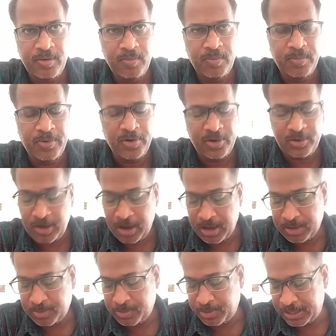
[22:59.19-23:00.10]
more
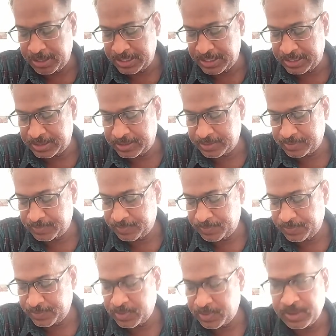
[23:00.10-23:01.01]
carbohydrate.
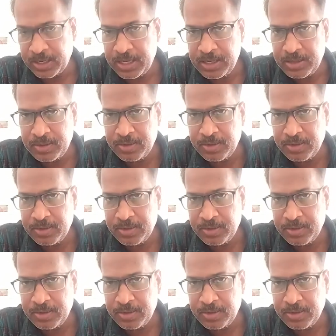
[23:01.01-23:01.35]
Okay,